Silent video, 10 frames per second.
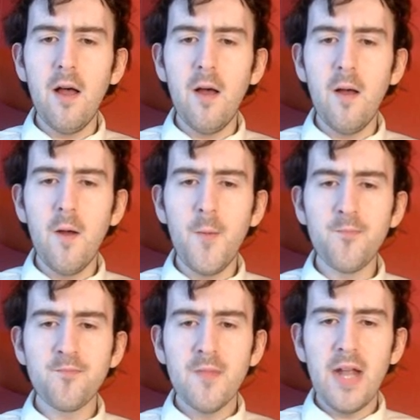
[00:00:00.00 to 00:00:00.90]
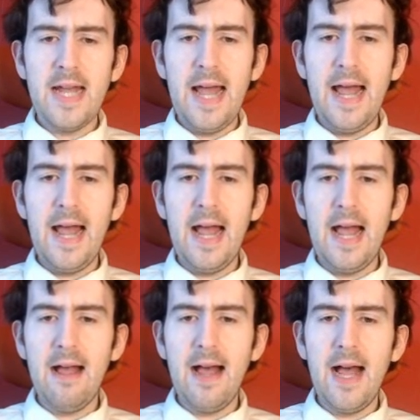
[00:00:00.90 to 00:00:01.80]
oh,
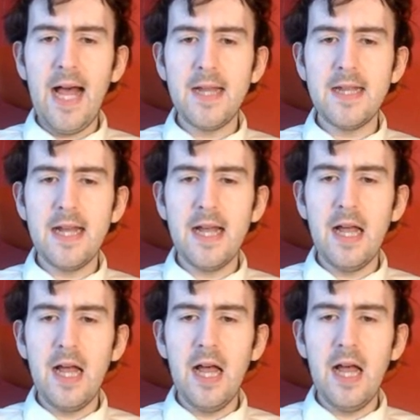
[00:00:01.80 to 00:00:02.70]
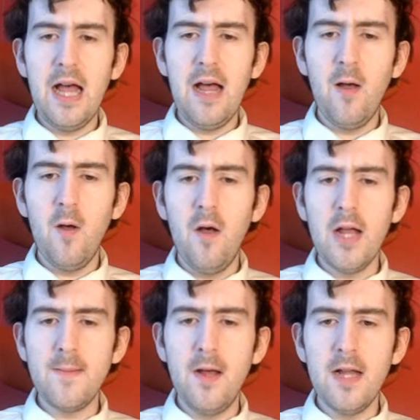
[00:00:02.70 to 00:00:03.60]
yeah, I'm the
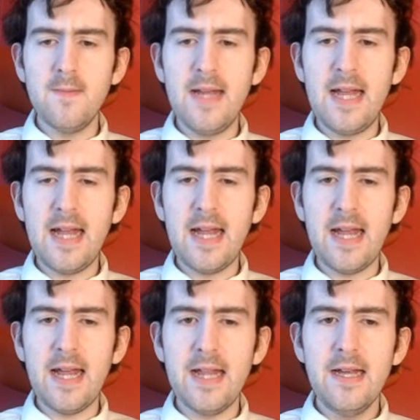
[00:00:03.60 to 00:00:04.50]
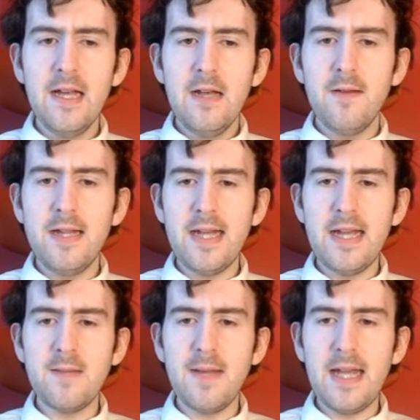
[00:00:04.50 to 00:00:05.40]
Oogie Boogie Man.
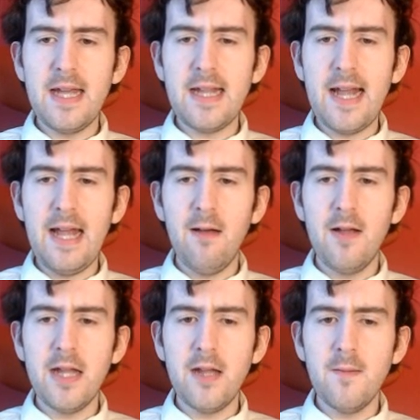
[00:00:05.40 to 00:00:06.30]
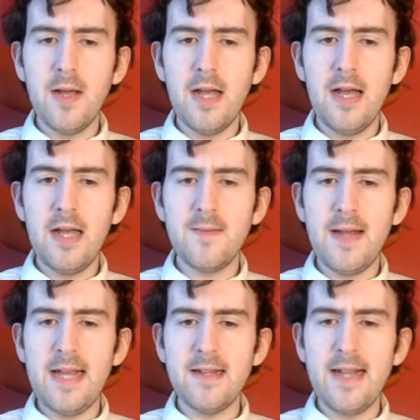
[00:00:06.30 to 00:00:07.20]
Release me now or you must
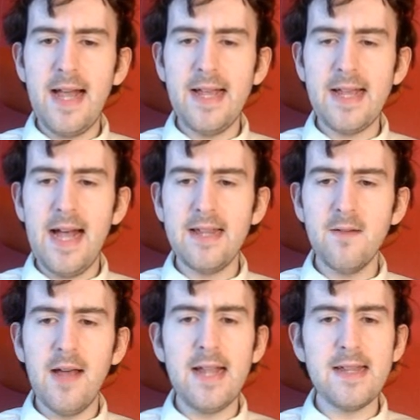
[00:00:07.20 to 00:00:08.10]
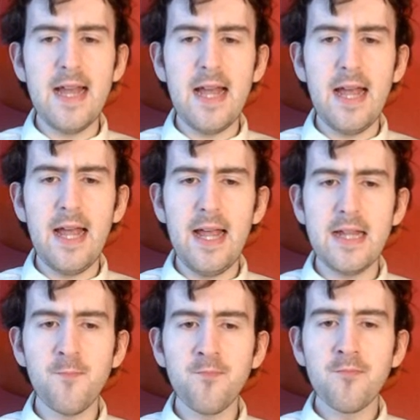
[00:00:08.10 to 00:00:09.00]
face the dire
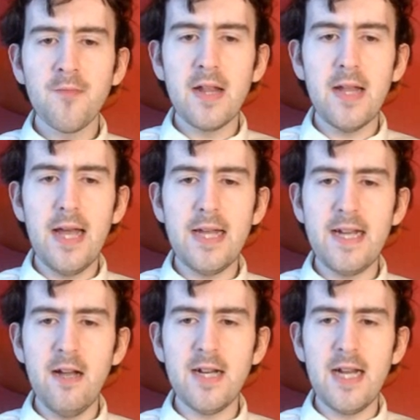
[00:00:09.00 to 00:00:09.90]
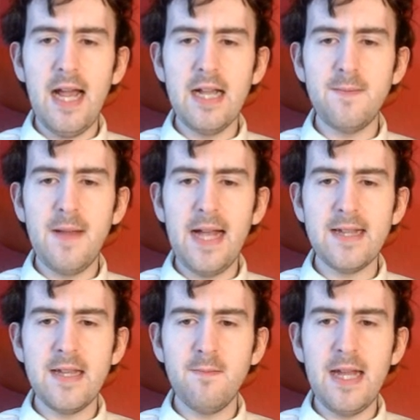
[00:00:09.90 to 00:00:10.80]
consequences. The children are
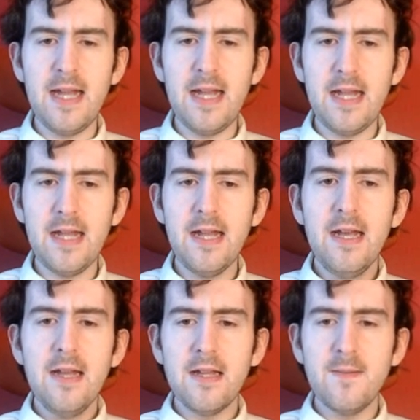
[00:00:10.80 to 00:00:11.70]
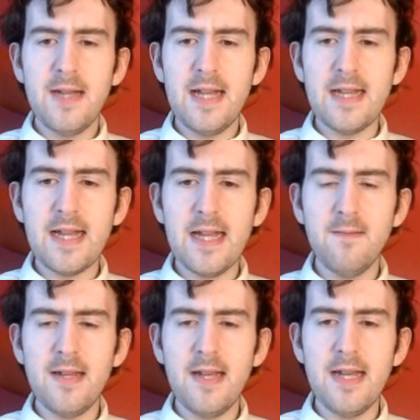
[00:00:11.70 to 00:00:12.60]
expecting me, so please
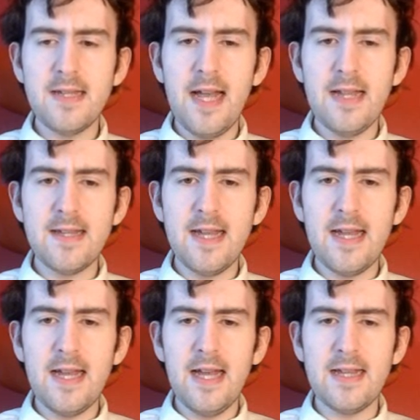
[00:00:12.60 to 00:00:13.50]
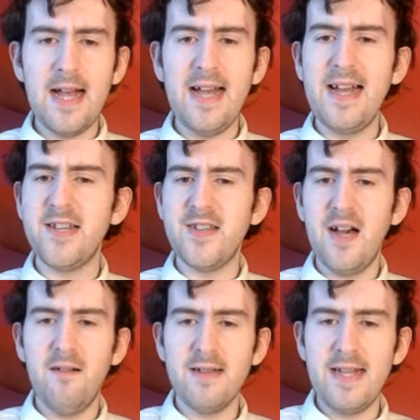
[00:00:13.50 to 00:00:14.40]
come to your senses. Ah, you're
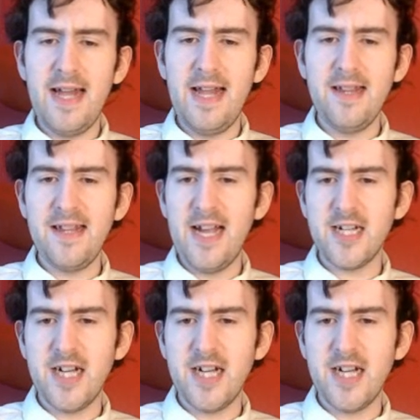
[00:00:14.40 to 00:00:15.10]
joking.